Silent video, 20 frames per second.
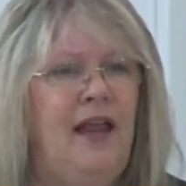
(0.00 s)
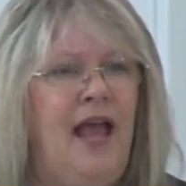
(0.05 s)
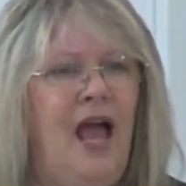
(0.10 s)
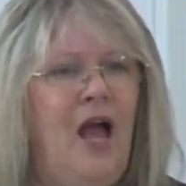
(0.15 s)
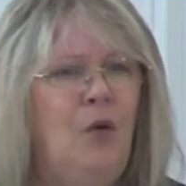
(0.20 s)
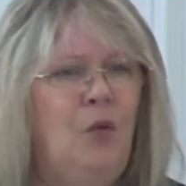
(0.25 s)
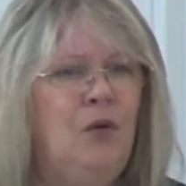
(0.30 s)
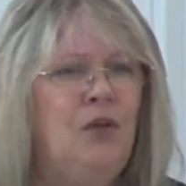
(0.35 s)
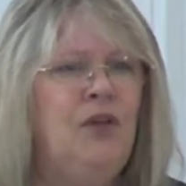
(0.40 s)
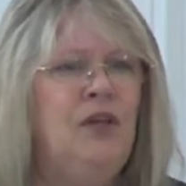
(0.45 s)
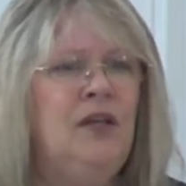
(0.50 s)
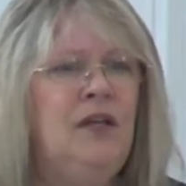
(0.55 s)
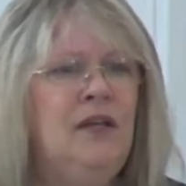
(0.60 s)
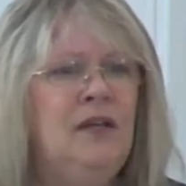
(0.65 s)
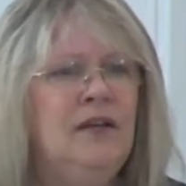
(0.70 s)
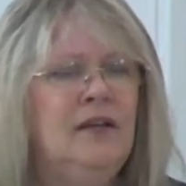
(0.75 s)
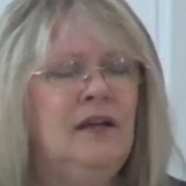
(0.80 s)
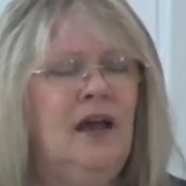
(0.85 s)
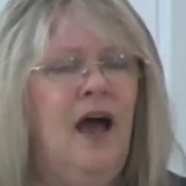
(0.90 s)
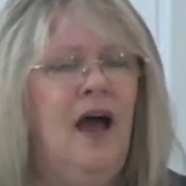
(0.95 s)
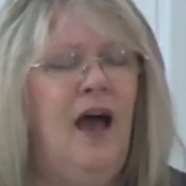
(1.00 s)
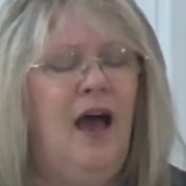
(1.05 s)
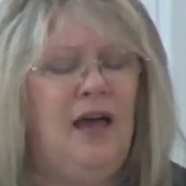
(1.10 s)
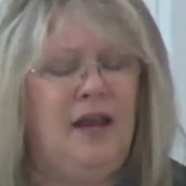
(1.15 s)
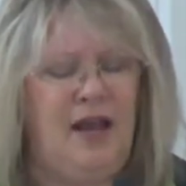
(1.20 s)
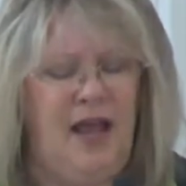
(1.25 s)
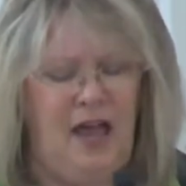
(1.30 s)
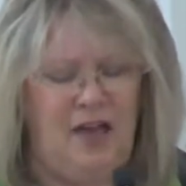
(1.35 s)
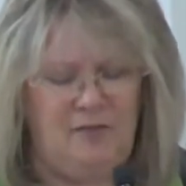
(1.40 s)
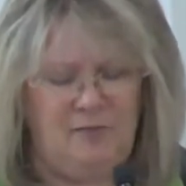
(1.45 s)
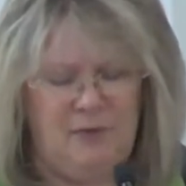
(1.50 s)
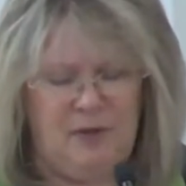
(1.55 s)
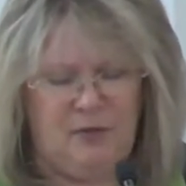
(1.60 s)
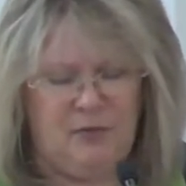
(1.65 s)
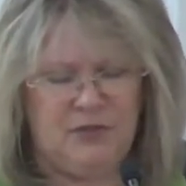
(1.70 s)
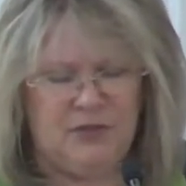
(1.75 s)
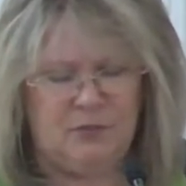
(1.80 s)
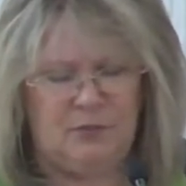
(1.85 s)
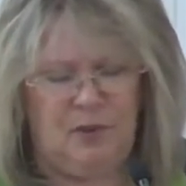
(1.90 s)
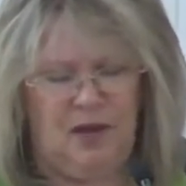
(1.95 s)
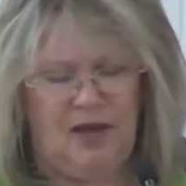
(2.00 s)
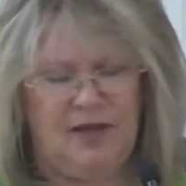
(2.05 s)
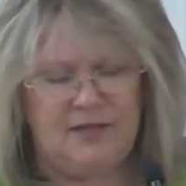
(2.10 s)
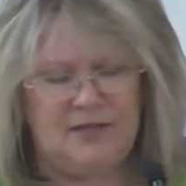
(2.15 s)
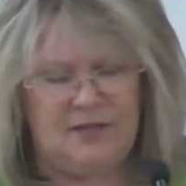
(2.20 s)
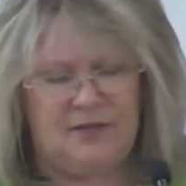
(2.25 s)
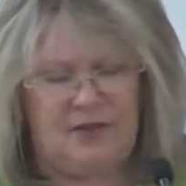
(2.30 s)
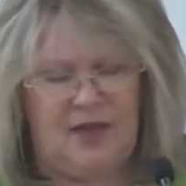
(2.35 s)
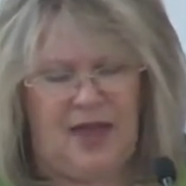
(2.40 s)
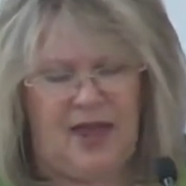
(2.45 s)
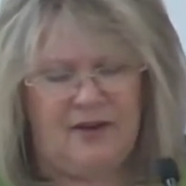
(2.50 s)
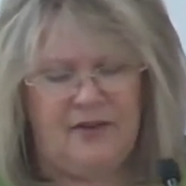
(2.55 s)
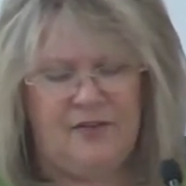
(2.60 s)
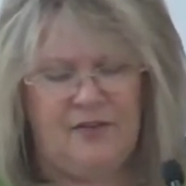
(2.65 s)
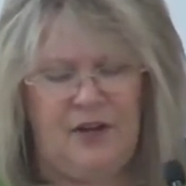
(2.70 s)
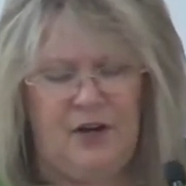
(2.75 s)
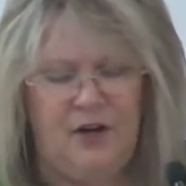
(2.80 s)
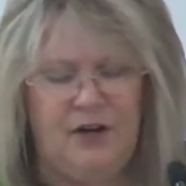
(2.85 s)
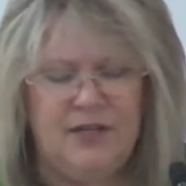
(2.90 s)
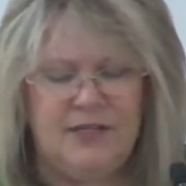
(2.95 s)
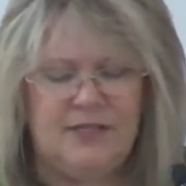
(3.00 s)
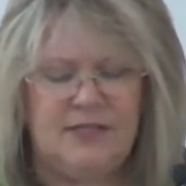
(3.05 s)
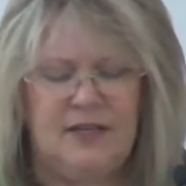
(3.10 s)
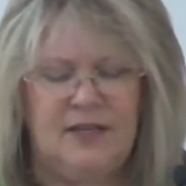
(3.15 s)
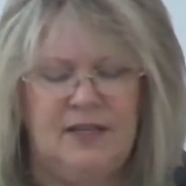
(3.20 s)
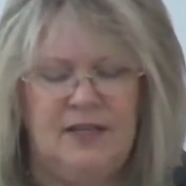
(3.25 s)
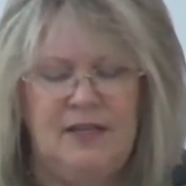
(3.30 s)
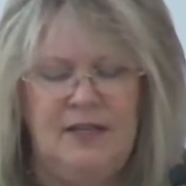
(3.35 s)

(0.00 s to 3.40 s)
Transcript: How would God have me respond to that? And there is a